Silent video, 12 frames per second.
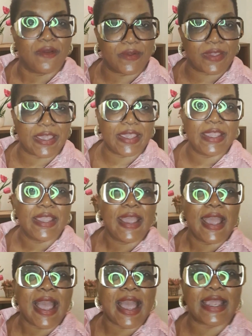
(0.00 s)
okay,
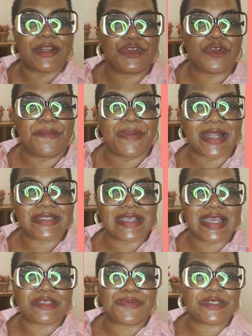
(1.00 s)
and your
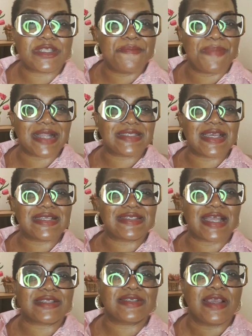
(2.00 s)
batter, especially batters
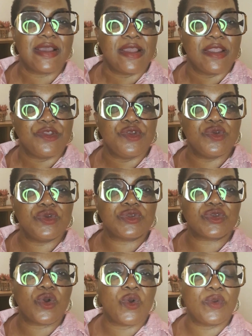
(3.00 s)
that
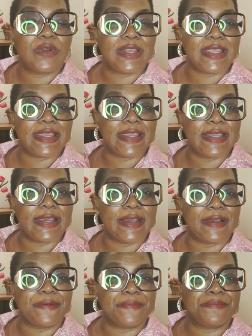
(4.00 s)
use only
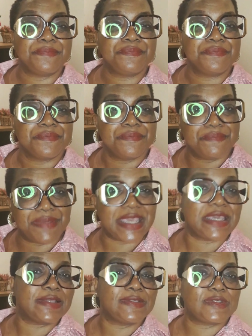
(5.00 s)

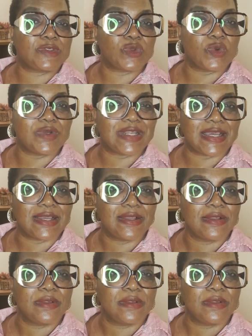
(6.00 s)
baking soda,